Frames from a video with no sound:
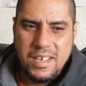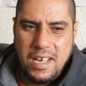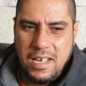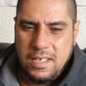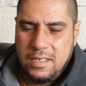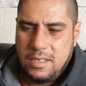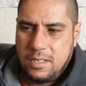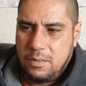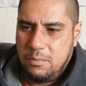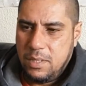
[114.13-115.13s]
And
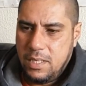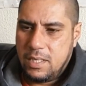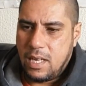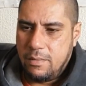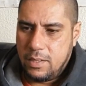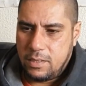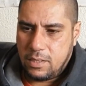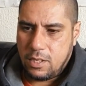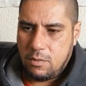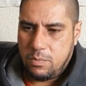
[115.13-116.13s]
he gave us the
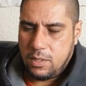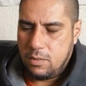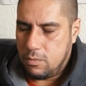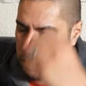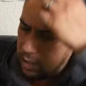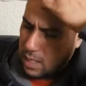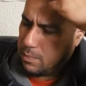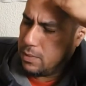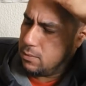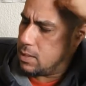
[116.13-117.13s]
scope. So what
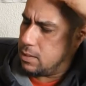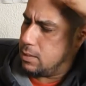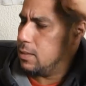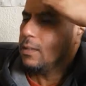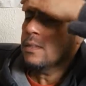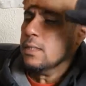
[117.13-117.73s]
happened was,